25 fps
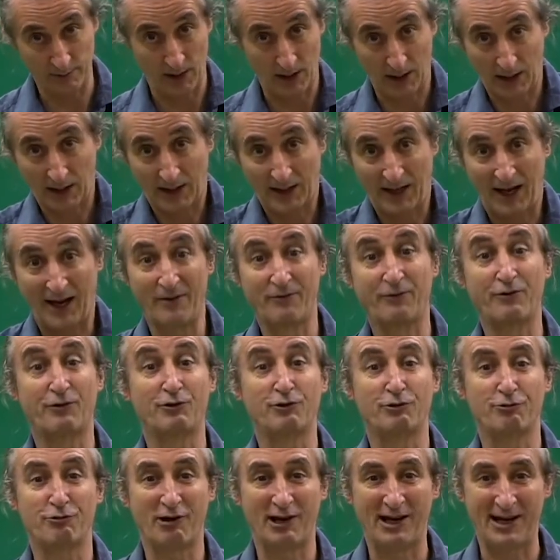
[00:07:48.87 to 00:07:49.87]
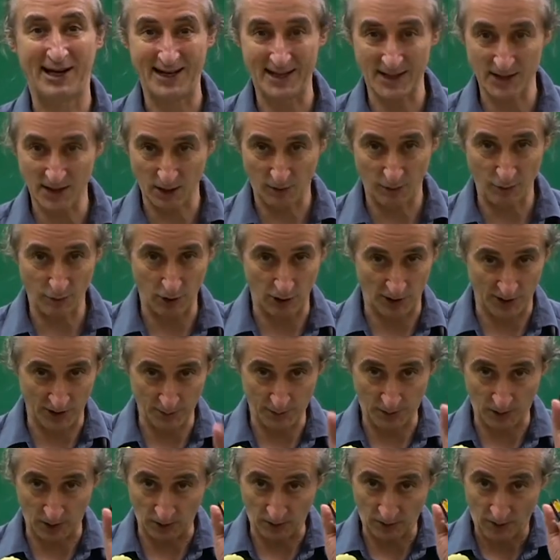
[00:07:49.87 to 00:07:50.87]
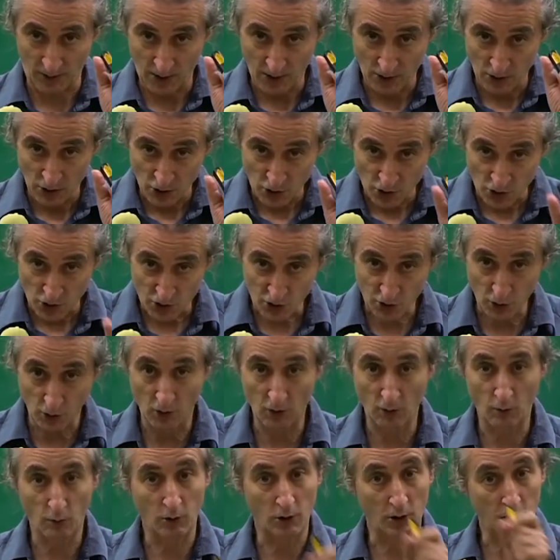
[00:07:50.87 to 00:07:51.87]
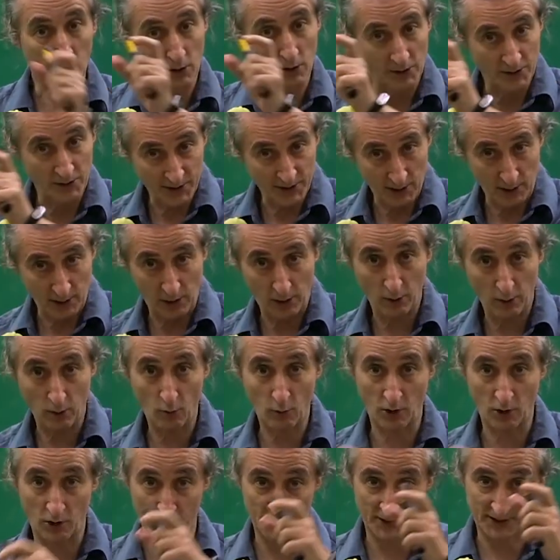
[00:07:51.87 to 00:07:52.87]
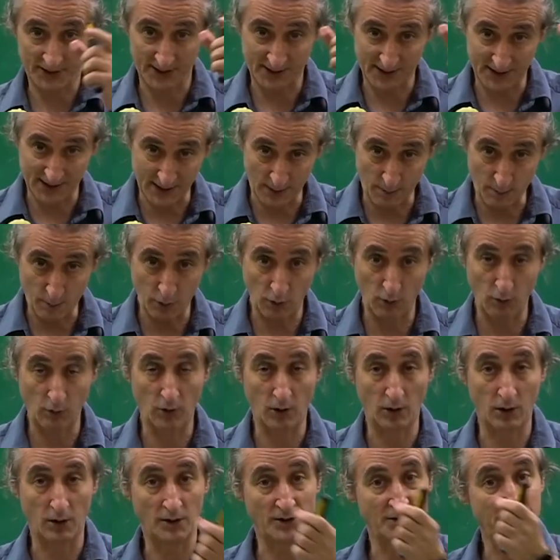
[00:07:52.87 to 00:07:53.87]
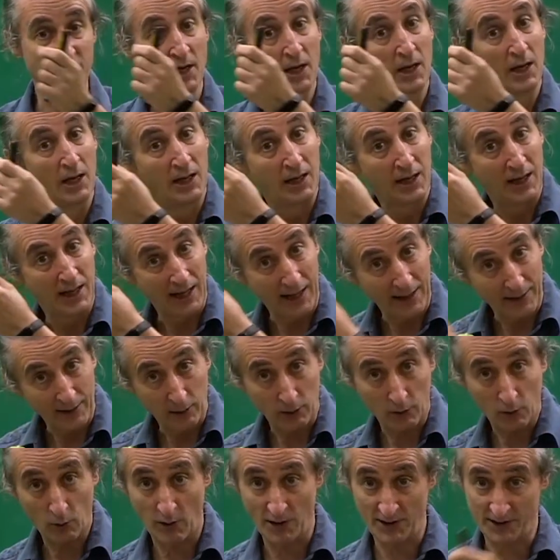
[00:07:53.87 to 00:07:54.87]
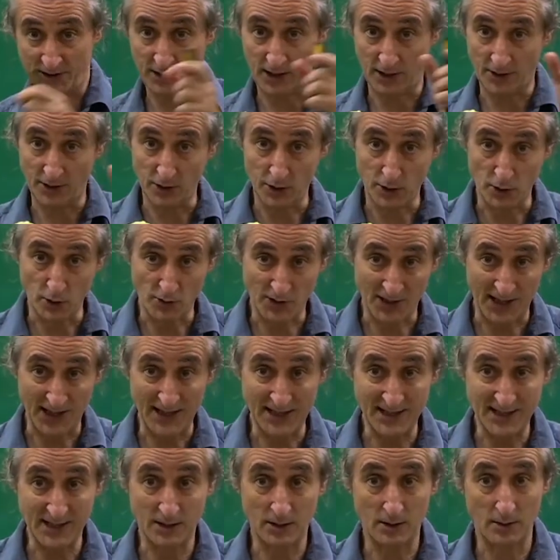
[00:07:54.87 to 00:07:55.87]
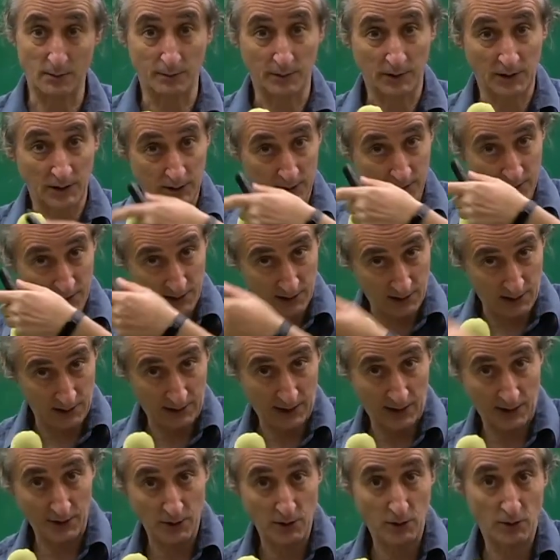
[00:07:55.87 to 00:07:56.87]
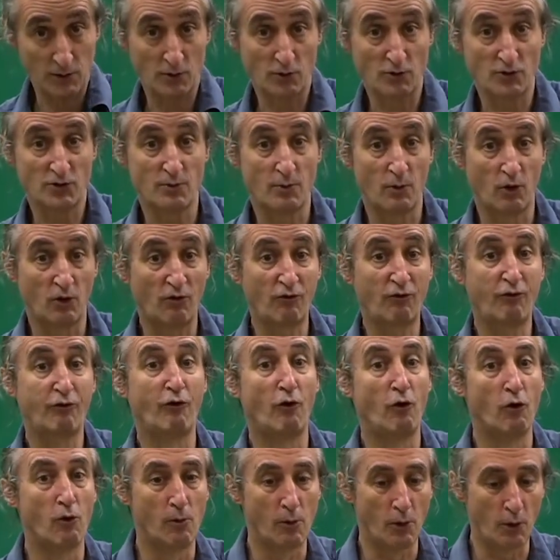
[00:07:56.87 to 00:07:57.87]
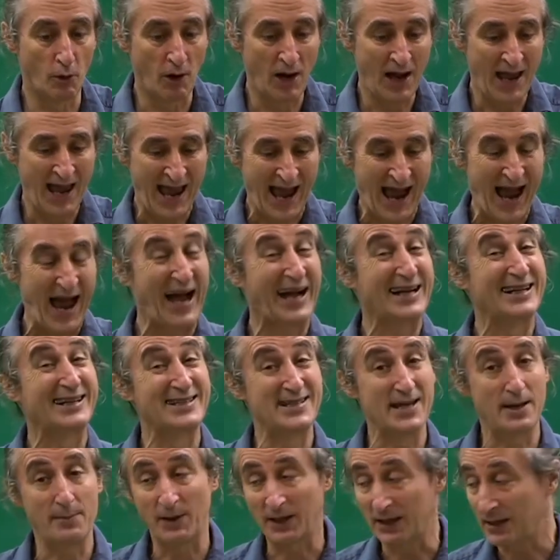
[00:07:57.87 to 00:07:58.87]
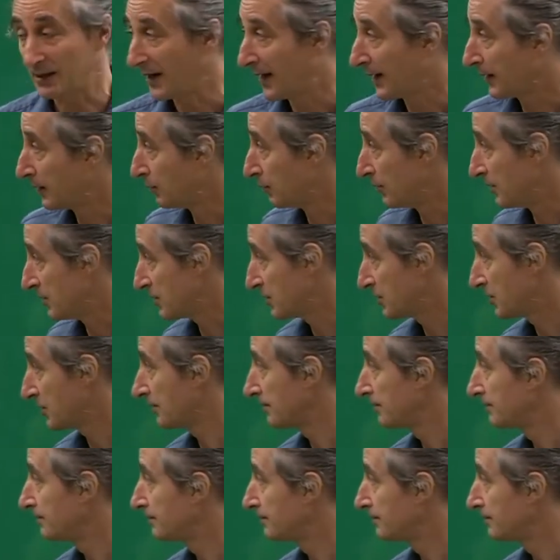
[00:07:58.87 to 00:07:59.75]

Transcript: a variety of words, both short words and long words, simple words and long words? Can you use idiom? Can you use more formal academic language?